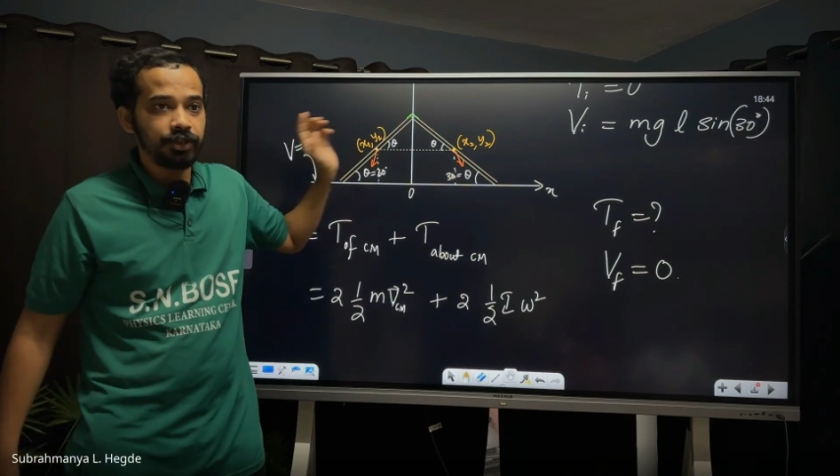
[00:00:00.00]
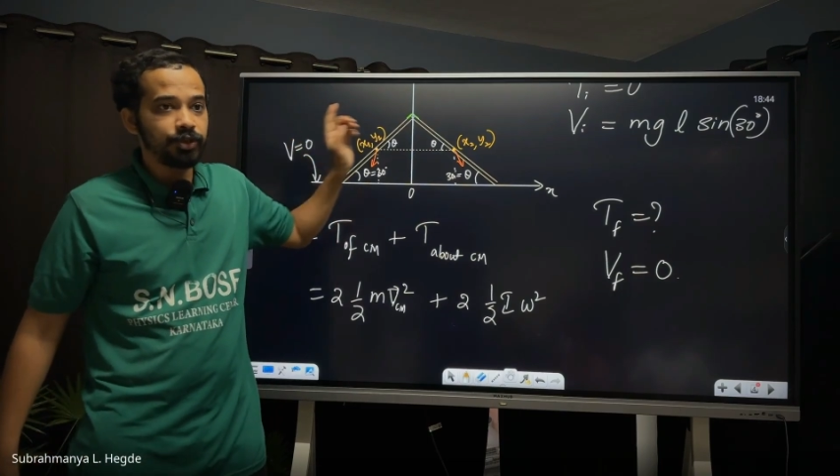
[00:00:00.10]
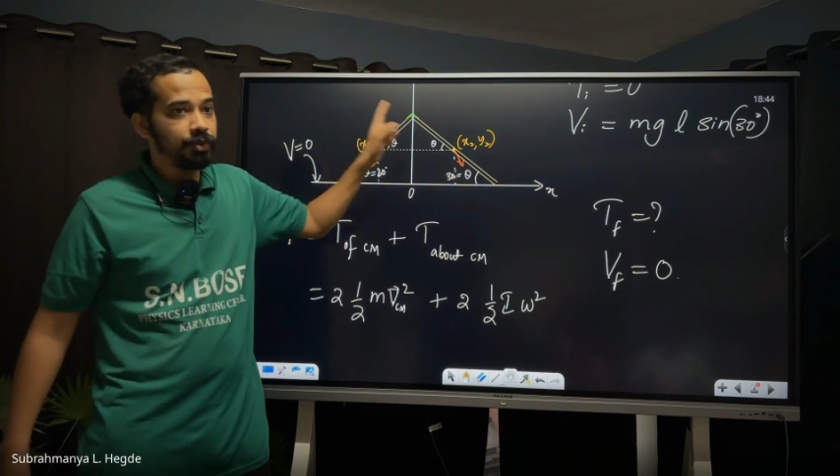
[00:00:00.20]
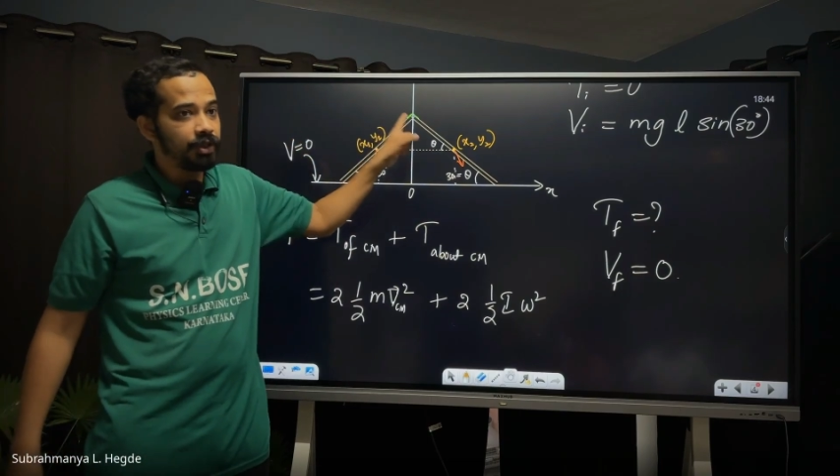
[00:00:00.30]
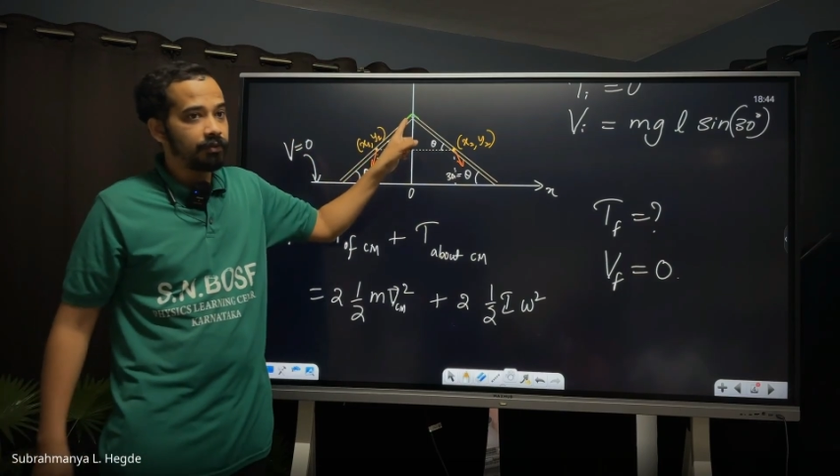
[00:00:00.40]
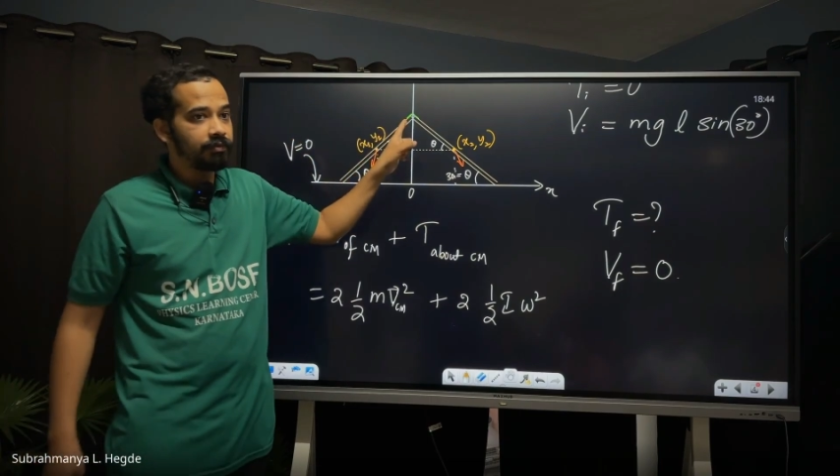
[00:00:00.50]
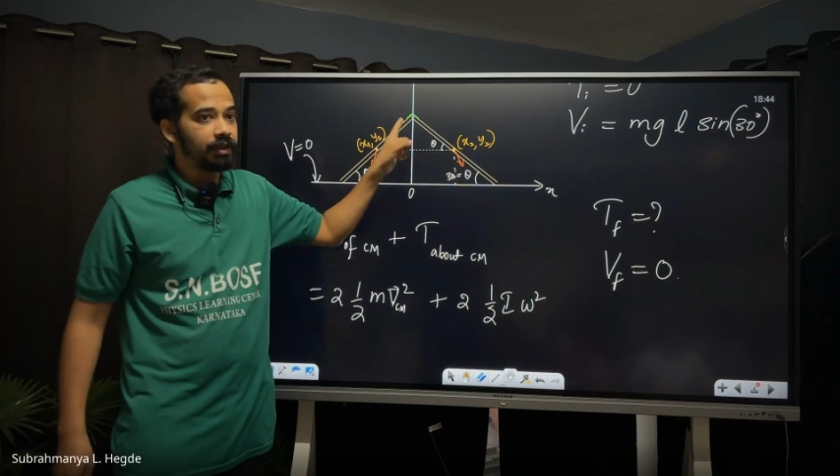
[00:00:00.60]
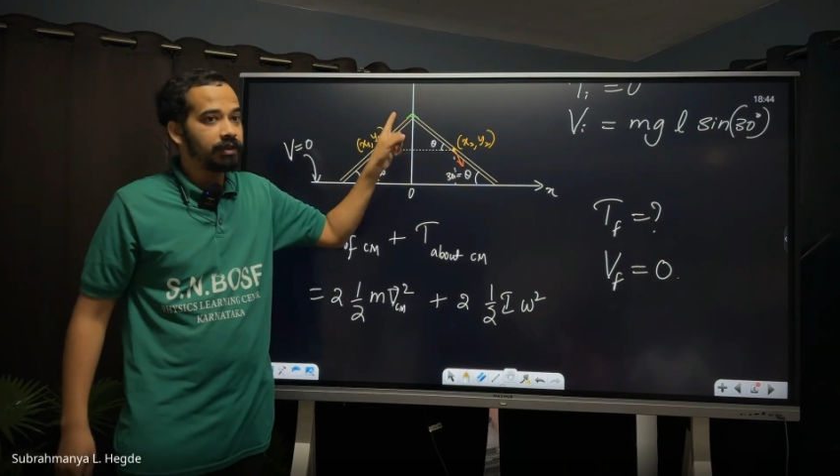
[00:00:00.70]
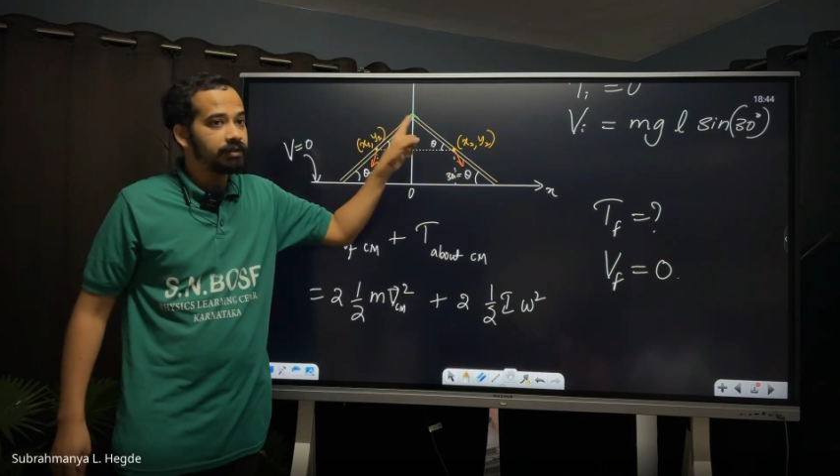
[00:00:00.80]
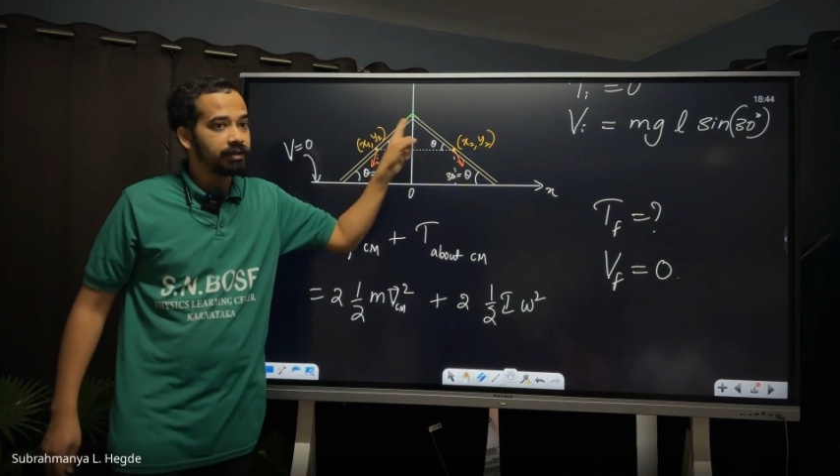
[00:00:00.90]
Speed of the
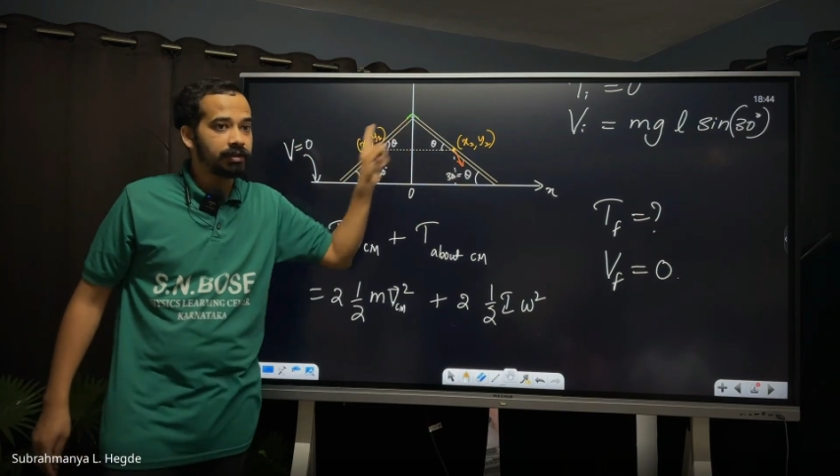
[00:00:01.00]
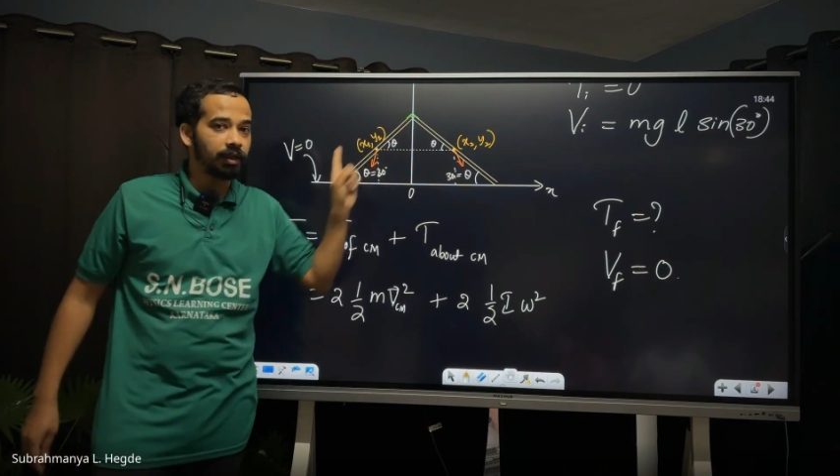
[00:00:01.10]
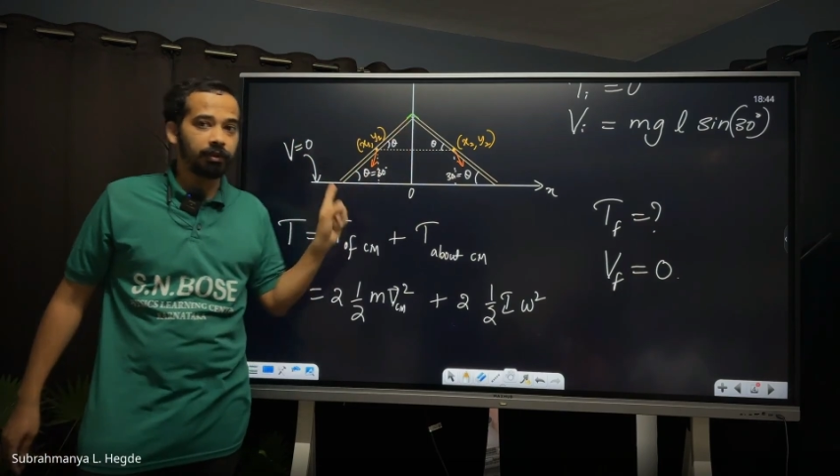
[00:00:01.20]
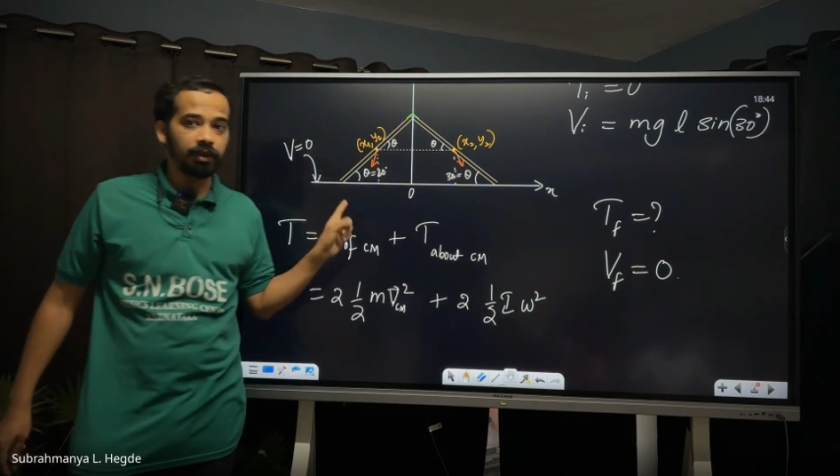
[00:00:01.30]
hinge is double